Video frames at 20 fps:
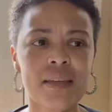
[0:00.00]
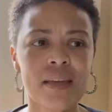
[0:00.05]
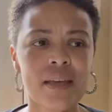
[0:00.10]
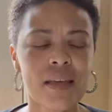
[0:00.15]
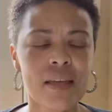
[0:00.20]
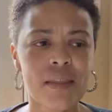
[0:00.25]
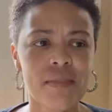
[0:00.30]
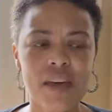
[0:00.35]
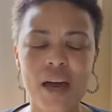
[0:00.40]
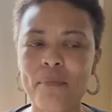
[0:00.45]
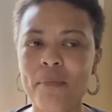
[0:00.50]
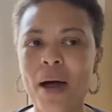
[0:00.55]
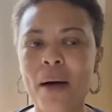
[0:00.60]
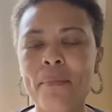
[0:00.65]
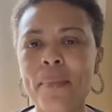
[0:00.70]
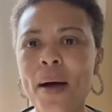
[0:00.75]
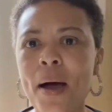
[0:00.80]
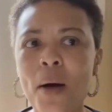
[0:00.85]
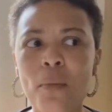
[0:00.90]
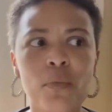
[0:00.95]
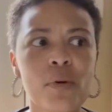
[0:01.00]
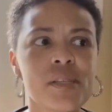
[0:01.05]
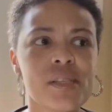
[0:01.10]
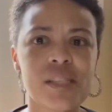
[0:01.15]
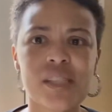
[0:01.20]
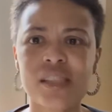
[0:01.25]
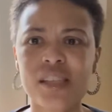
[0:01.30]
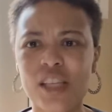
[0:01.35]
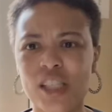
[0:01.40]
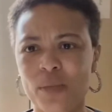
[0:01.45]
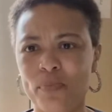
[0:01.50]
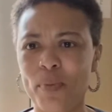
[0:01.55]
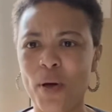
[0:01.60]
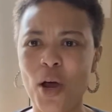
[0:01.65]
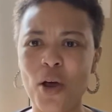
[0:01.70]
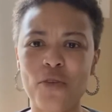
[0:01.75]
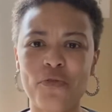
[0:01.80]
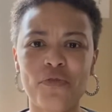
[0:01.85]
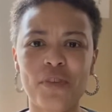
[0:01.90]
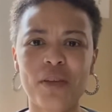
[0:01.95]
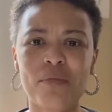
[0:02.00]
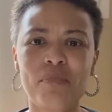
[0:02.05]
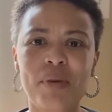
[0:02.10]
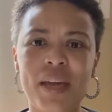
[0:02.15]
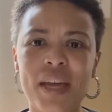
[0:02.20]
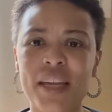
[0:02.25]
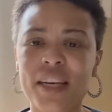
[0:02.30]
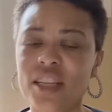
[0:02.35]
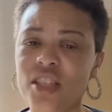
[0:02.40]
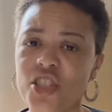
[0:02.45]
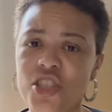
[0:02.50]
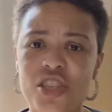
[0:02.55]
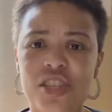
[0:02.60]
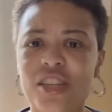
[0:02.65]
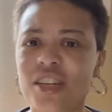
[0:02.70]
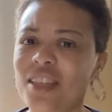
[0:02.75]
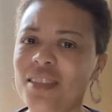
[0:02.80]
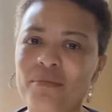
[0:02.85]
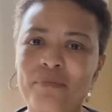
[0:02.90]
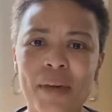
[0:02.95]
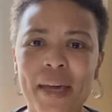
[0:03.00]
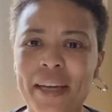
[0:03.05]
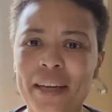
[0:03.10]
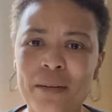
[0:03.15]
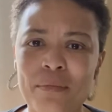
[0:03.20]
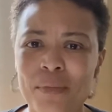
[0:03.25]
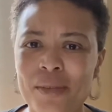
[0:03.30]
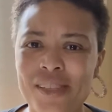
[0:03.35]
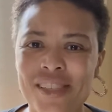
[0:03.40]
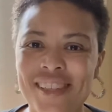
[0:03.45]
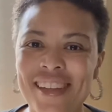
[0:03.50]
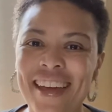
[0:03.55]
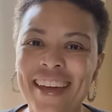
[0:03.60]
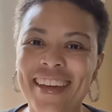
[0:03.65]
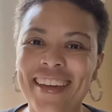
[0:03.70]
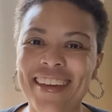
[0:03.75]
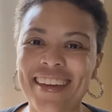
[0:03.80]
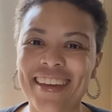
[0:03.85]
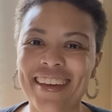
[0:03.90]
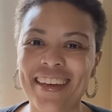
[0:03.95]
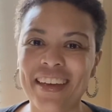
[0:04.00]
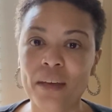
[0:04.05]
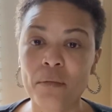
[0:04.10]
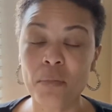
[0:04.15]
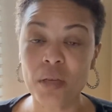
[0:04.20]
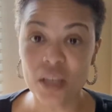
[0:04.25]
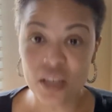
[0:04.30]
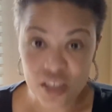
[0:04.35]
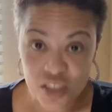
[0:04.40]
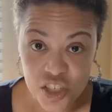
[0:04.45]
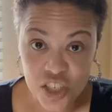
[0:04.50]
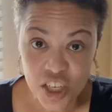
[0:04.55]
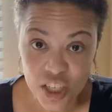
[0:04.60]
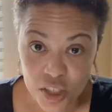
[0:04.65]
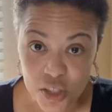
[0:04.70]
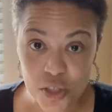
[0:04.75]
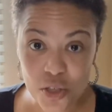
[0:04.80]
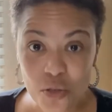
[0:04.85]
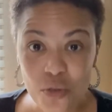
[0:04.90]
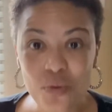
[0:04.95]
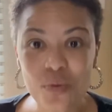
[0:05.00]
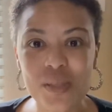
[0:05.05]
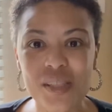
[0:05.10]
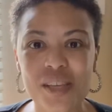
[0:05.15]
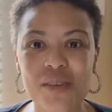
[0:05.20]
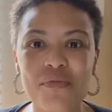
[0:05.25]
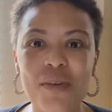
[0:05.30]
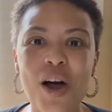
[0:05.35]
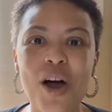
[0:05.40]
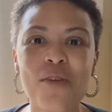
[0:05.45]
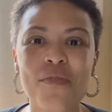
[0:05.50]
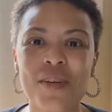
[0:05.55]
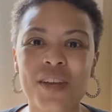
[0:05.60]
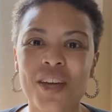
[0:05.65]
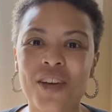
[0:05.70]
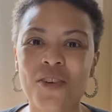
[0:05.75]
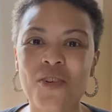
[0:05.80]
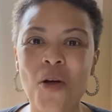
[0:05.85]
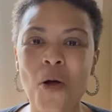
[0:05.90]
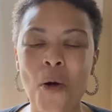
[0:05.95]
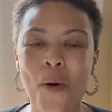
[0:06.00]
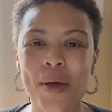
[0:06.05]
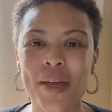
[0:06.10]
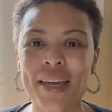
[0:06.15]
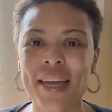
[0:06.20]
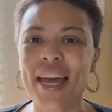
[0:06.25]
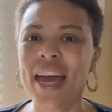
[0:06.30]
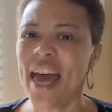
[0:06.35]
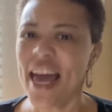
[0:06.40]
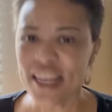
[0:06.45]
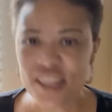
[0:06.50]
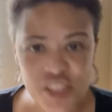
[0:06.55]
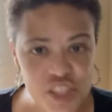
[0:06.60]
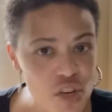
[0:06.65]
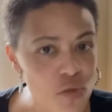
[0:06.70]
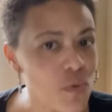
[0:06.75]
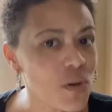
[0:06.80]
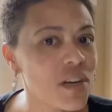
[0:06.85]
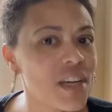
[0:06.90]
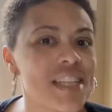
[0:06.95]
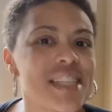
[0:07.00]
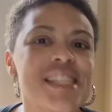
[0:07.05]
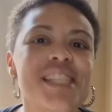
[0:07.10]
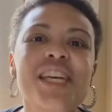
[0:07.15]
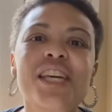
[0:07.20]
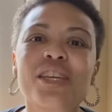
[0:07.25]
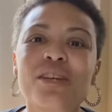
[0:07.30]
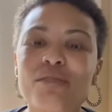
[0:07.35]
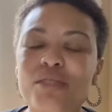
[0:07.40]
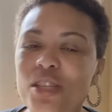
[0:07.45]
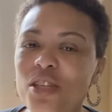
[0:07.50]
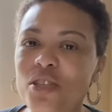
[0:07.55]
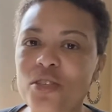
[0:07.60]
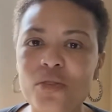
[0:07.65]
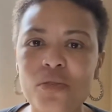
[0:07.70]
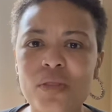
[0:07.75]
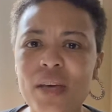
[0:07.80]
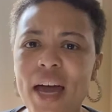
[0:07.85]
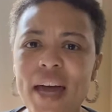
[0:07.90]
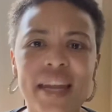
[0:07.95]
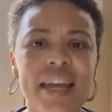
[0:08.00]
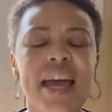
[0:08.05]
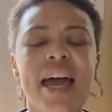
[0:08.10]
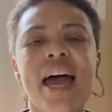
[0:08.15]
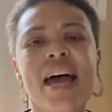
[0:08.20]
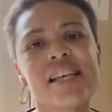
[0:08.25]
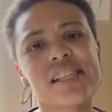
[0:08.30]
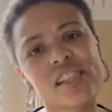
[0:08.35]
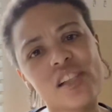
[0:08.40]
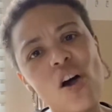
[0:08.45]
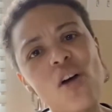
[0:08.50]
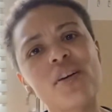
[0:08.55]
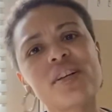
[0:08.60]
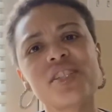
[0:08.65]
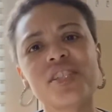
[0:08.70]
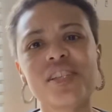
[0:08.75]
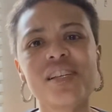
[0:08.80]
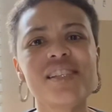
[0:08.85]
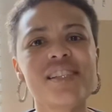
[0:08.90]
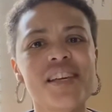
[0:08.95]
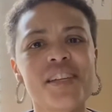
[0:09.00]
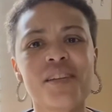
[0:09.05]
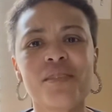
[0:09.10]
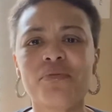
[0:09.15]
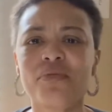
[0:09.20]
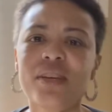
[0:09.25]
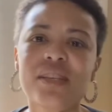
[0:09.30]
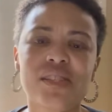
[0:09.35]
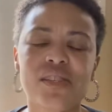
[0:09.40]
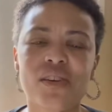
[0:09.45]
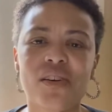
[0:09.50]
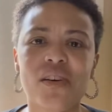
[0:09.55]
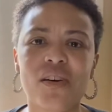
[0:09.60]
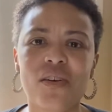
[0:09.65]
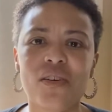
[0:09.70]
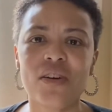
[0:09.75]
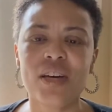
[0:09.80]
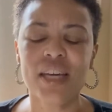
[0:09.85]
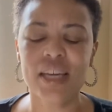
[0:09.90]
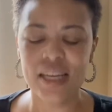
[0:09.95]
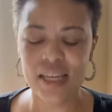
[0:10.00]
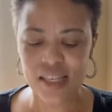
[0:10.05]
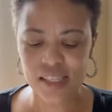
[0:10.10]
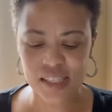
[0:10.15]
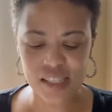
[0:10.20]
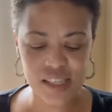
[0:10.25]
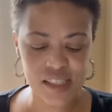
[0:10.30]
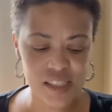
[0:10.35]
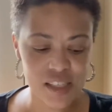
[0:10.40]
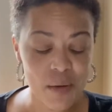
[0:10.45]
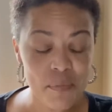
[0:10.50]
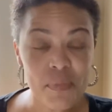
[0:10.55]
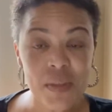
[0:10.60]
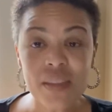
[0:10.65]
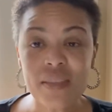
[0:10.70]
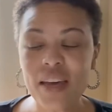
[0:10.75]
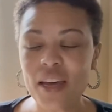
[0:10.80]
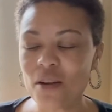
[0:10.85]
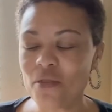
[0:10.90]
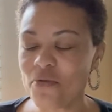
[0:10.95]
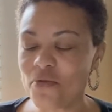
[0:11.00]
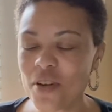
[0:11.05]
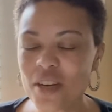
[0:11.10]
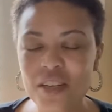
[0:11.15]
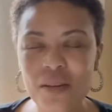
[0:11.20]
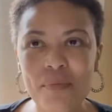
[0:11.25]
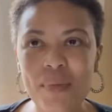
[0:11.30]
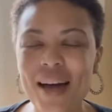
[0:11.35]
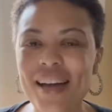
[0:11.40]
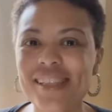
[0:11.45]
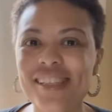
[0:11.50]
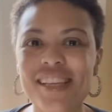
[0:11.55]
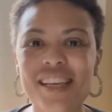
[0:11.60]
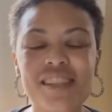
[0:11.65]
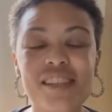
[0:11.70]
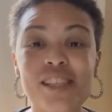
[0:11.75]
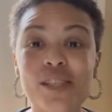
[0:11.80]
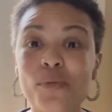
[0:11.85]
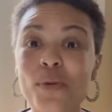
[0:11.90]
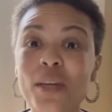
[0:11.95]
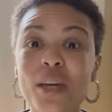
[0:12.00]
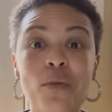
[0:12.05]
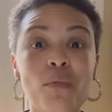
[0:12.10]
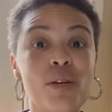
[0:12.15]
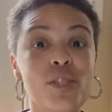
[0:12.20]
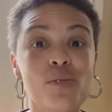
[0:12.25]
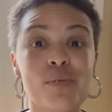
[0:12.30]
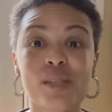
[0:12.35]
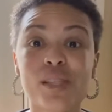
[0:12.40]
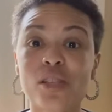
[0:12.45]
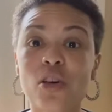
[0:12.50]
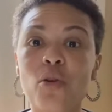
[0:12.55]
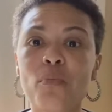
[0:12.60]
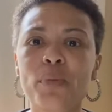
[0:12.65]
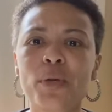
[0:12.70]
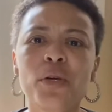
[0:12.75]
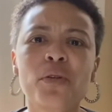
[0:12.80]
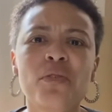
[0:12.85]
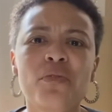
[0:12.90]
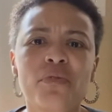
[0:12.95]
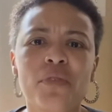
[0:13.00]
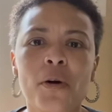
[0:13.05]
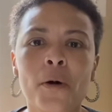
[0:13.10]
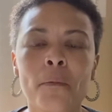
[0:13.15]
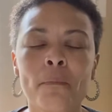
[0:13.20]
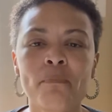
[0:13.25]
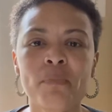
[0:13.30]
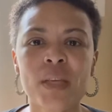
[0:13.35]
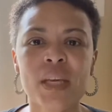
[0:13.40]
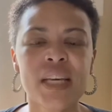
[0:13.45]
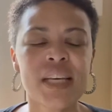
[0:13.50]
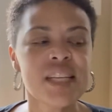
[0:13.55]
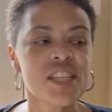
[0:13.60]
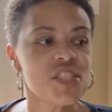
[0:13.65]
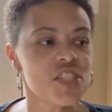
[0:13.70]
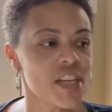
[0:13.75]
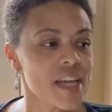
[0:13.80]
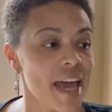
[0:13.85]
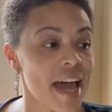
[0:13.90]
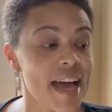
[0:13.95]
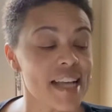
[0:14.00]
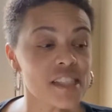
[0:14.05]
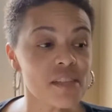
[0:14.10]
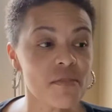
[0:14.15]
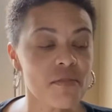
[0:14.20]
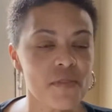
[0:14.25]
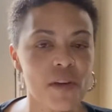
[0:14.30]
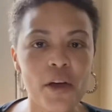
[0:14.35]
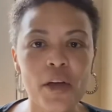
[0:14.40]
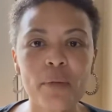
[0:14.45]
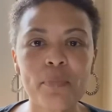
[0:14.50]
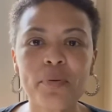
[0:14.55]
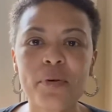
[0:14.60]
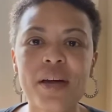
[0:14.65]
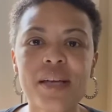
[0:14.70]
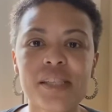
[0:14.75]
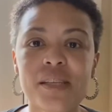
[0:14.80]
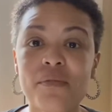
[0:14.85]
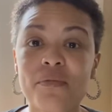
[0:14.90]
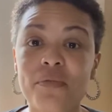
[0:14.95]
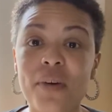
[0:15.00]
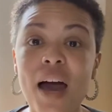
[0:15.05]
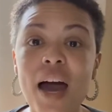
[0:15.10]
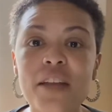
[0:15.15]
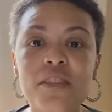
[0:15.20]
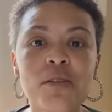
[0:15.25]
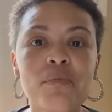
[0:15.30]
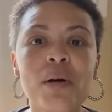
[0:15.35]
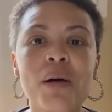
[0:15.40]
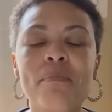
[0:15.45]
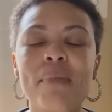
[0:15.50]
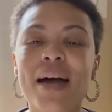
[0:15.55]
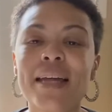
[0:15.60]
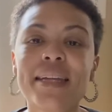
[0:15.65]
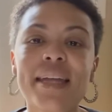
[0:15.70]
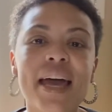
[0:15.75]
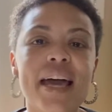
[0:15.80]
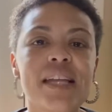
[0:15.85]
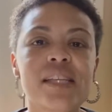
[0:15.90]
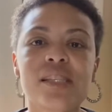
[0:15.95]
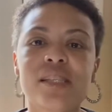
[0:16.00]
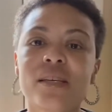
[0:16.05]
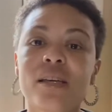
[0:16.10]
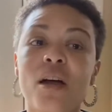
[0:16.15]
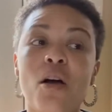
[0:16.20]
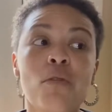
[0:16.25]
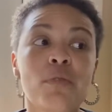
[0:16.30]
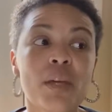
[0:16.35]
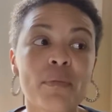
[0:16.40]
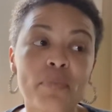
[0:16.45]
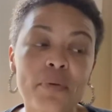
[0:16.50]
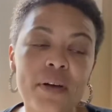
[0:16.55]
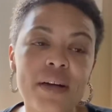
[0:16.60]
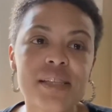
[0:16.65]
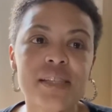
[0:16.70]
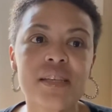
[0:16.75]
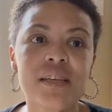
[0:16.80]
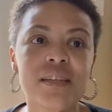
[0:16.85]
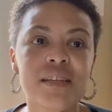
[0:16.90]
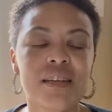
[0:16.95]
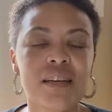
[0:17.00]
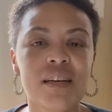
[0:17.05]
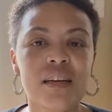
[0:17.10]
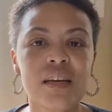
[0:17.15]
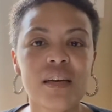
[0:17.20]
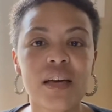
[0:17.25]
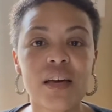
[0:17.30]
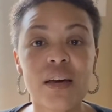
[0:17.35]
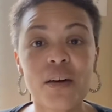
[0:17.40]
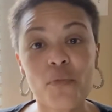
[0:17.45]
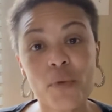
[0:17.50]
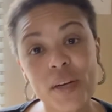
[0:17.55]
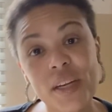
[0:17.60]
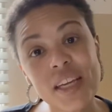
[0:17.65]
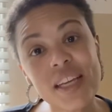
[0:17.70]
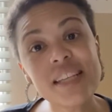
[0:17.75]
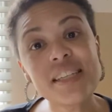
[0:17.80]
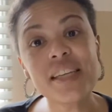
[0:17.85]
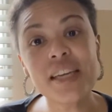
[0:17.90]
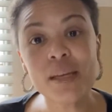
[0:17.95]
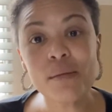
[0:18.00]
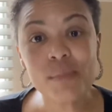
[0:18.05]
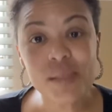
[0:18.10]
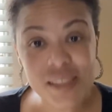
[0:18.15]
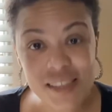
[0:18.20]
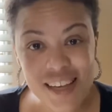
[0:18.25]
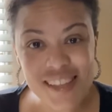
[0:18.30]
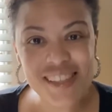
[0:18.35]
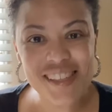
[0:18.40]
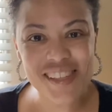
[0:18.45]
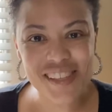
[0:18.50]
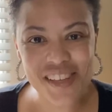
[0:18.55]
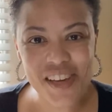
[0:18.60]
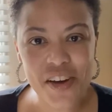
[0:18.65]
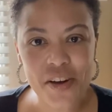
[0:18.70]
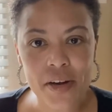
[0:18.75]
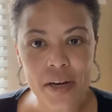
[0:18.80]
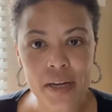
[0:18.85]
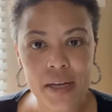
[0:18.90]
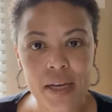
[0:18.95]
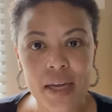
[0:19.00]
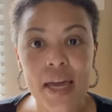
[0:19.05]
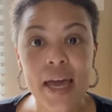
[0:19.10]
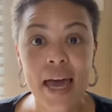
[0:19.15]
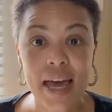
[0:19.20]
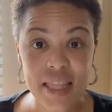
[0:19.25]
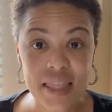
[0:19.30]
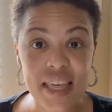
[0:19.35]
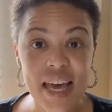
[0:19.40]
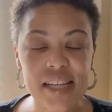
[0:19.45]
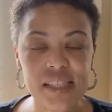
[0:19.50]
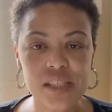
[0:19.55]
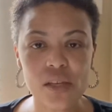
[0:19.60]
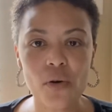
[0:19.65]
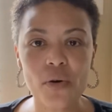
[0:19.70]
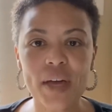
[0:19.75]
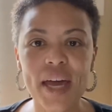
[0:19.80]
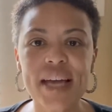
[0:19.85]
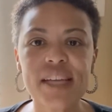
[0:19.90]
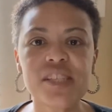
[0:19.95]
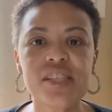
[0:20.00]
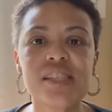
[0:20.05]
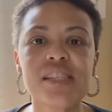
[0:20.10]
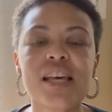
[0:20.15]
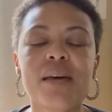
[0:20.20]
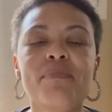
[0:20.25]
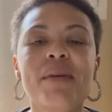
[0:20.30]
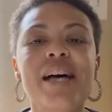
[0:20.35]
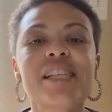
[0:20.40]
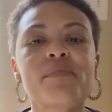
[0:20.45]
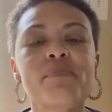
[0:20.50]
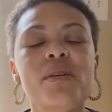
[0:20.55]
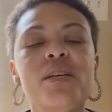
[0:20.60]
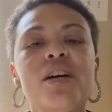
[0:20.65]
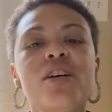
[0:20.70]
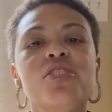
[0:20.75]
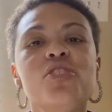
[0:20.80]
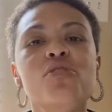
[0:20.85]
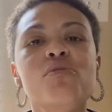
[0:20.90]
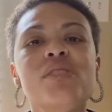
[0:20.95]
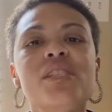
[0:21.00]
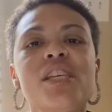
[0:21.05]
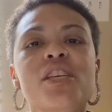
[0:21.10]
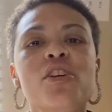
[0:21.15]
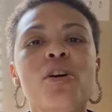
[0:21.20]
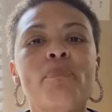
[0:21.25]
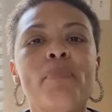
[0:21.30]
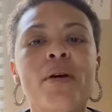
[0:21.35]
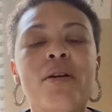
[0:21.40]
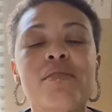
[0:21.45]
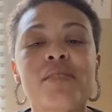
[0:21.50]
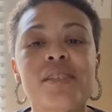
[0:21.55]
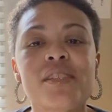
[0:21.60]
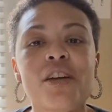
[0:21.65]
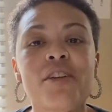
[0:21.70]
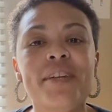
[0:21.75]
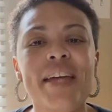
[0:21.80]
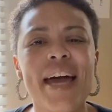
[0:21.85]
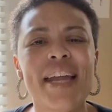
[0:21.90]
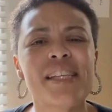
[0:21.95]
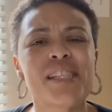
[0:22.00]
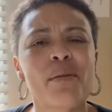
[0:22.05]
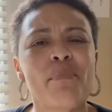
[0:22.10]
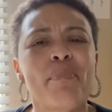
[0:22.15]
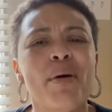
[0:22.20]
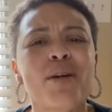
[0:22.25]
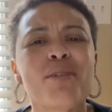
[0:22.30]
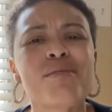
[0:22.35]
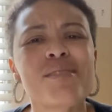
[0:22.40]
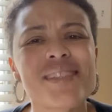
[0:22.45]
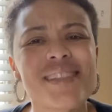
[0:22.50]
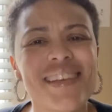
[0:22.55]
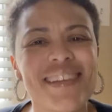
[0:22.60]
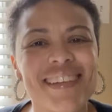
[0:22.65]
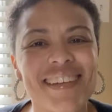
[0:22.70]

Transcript: that my mom was this perfect being and she couldn't make a mistake, because she too was evolving and growing, and she will continue to do that as long as she's in the physical. See, something that a friend of mine said this weekend, which was so beautiful. She has a very present father, but my dad is only present when he deems necessary, and that's okay. She said that's because you see your dad as a person.